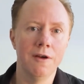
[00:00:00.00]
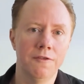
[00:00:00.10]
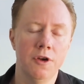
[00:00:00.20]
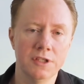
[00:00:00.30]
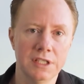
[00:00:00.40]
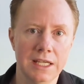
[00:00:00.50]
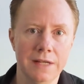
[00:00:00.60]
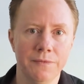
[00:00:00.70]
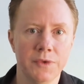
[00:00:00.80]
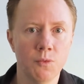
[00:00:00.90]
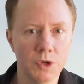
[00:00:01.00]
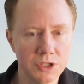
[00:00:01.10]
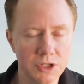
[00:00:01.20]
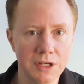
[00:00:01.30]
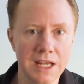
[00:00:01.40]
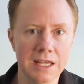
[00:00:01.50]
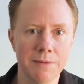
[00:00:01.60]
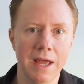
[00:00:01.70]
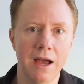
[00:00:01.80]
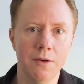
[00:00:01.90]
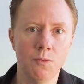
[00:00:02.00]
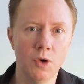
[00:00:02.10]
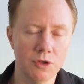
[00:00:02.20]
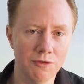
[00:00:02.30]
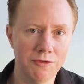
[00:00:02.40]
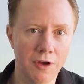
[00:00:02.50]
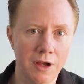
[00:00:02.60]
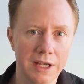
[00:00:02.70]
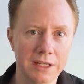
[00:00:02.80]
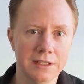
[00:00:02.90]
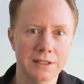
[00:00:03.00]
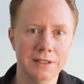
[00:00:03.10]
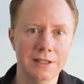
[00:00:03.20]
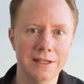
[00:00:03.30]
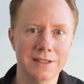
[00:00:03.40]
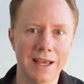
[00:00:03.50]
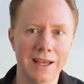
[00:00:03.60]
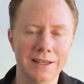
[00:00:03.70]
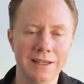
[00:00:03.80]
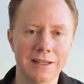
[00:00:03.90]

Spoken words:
Firstly, what's unique about what you'll find is that